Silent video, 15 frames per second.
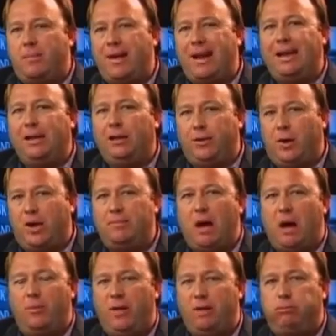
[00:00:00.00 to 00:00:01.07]
about a little dirty bomb
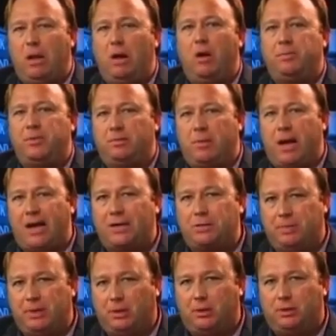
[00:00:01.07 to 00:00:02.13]
where they blow up some
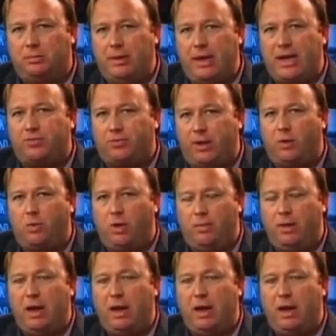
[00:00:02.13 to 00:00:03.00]
hospital x-ray equipment.